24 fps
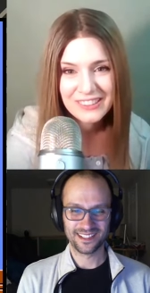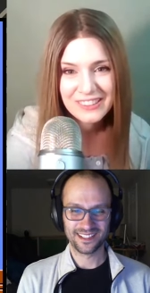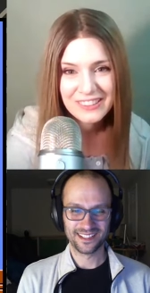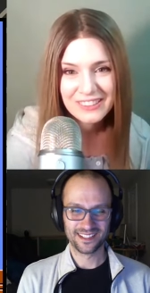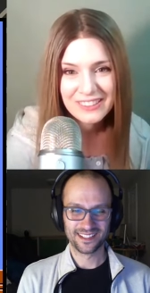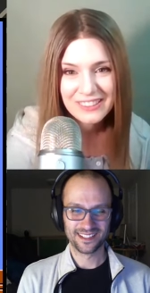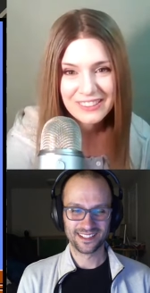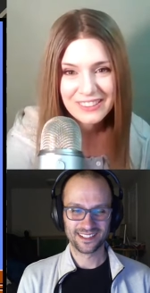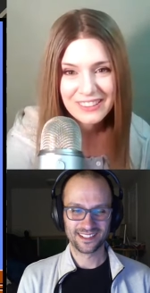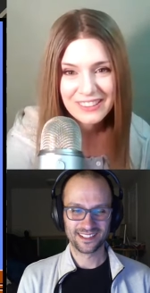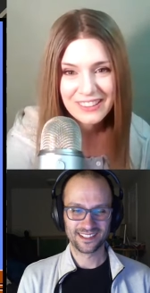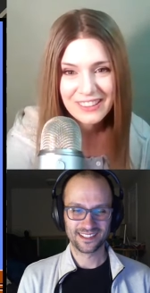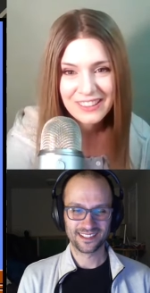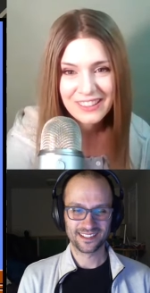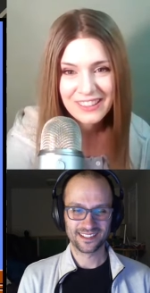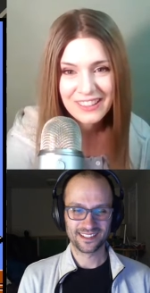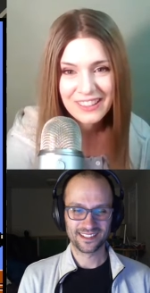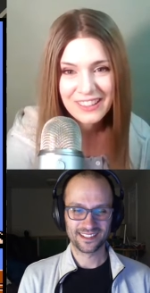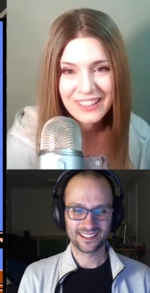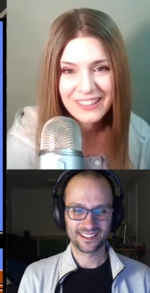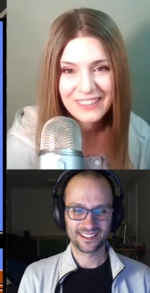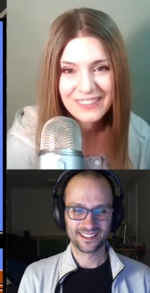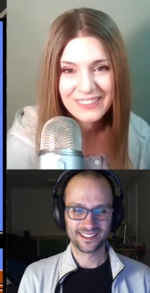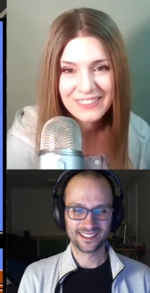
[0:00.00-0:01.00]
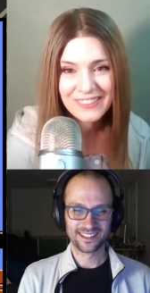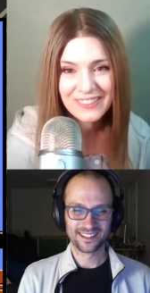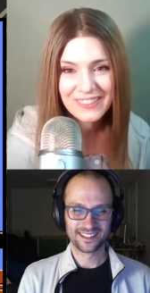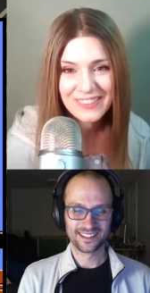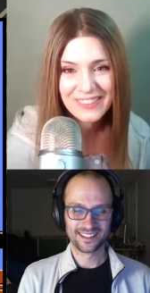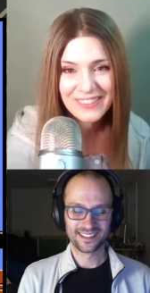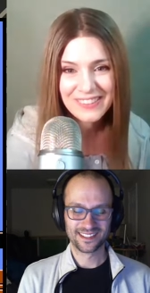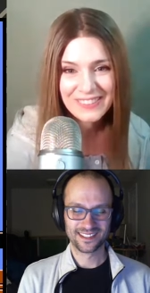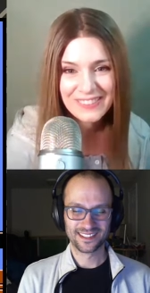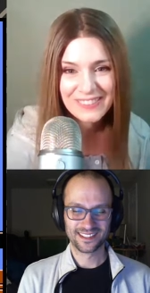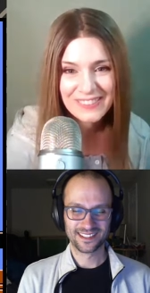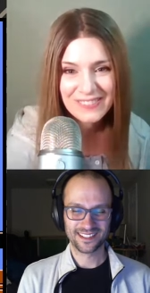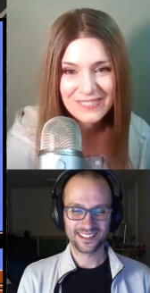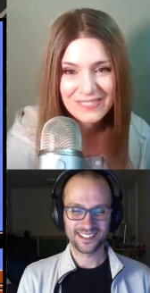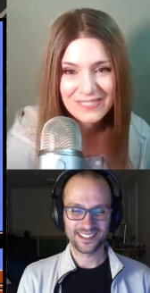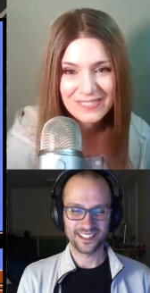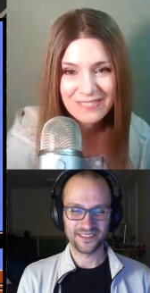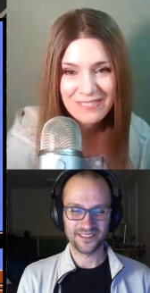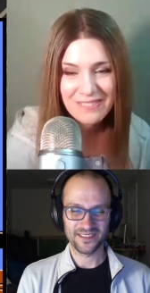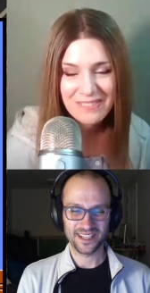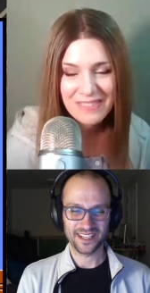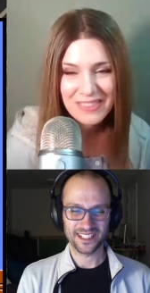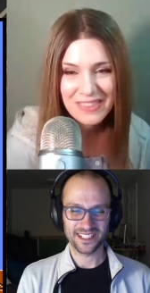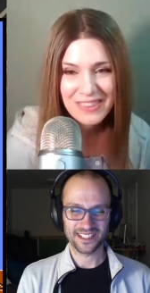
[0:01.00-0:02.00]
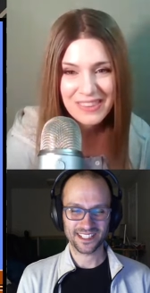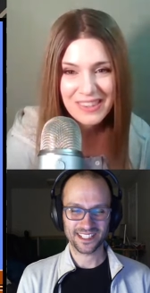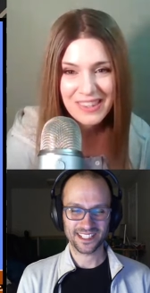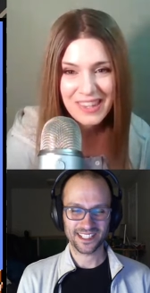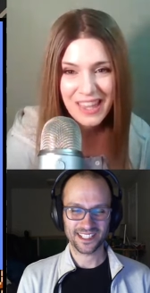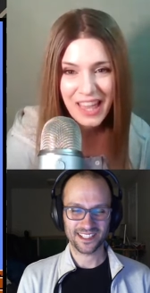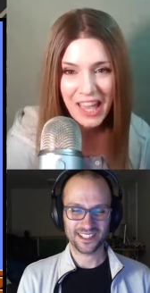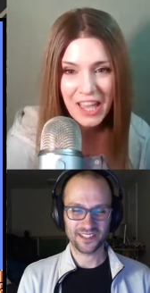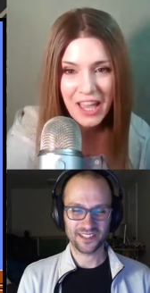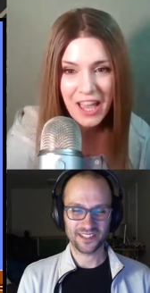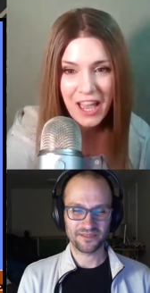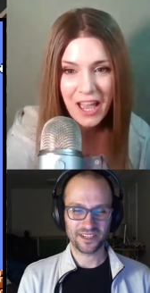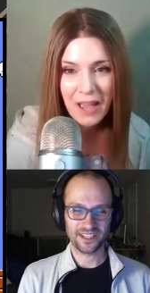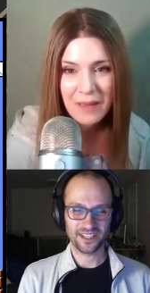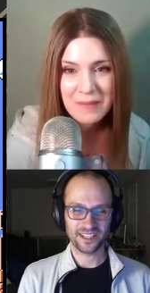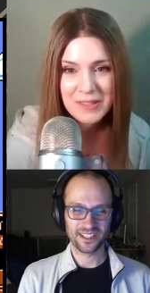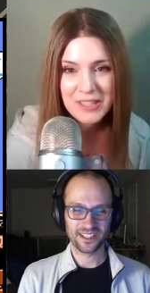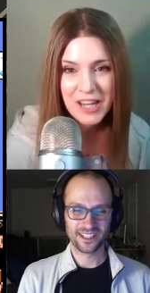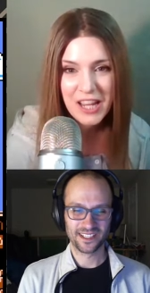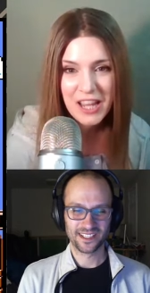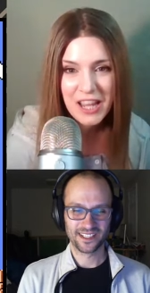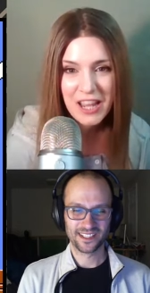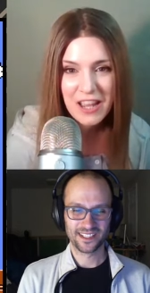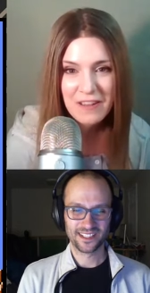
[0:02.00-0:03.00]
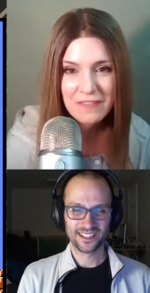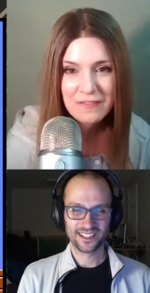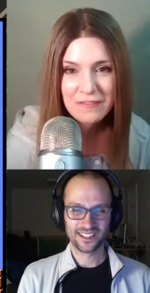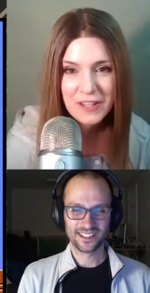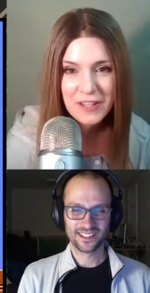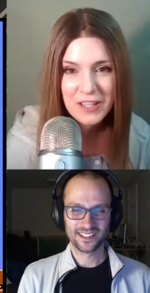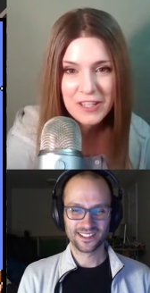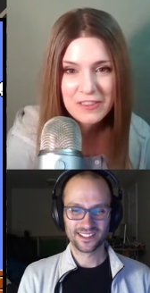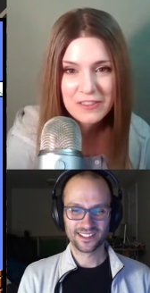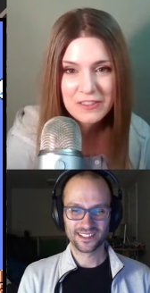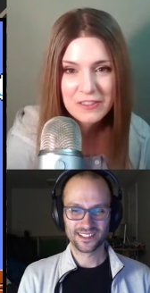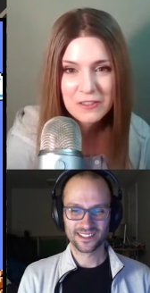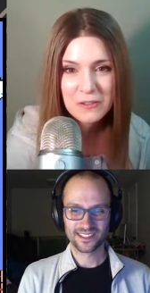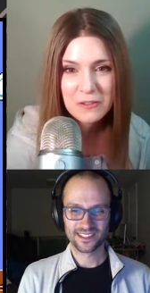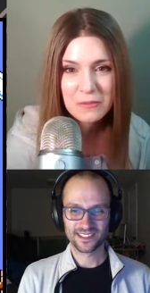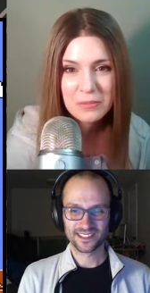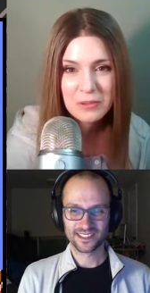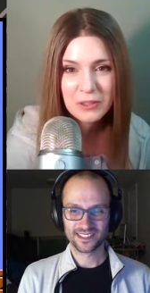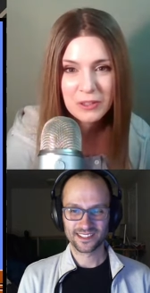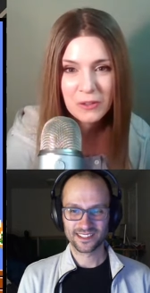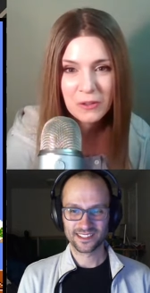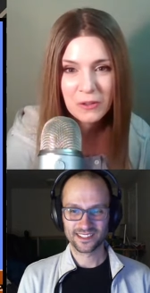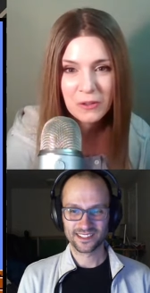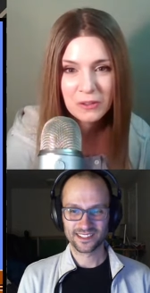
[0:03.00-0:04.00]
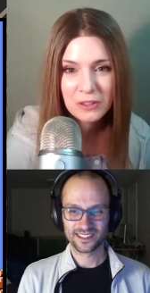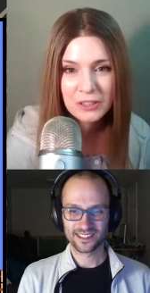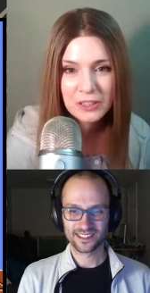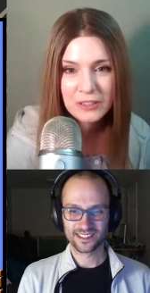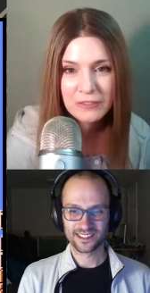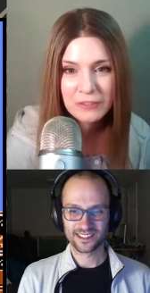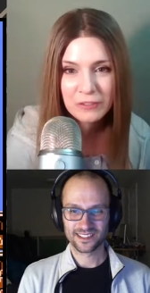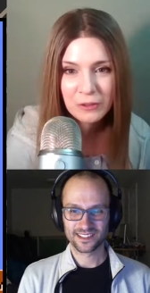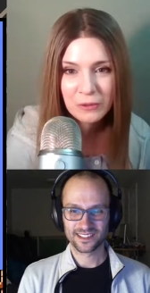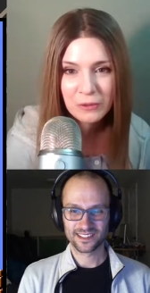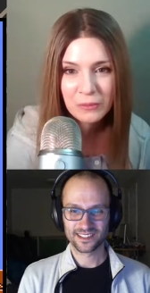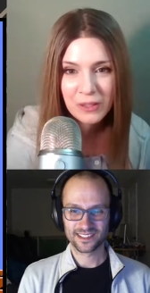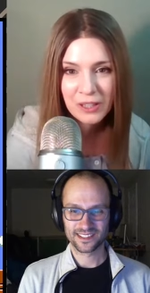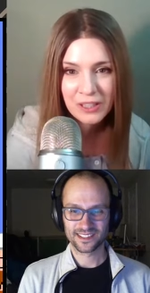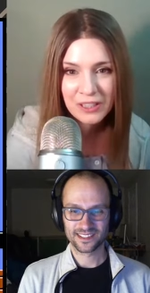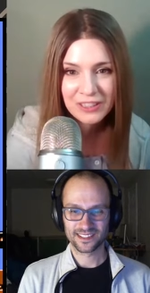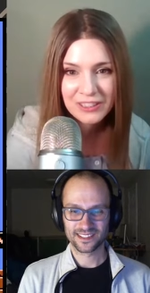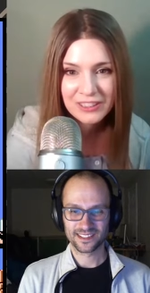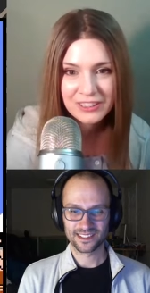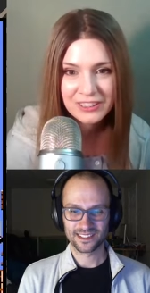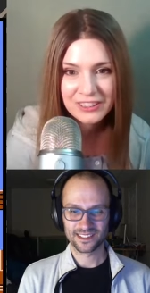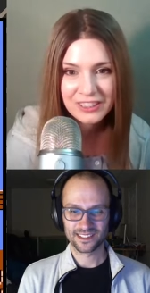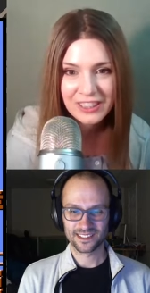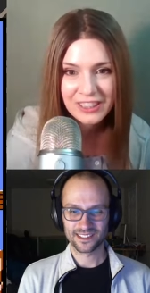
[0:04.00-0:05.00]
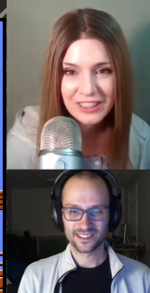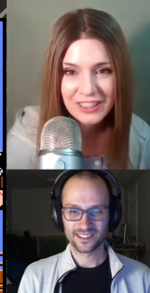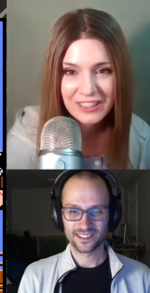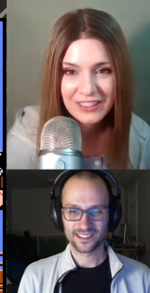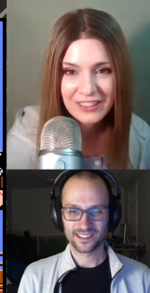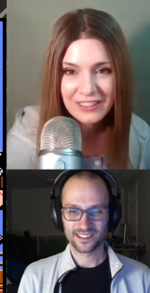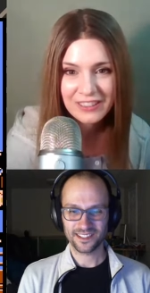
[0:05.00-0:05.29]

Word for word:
Speaker 1: I don't know.
Speaker 2: The magic hour. I, I mean, I
Speaker 1: have faith in you, but only if you want. Like.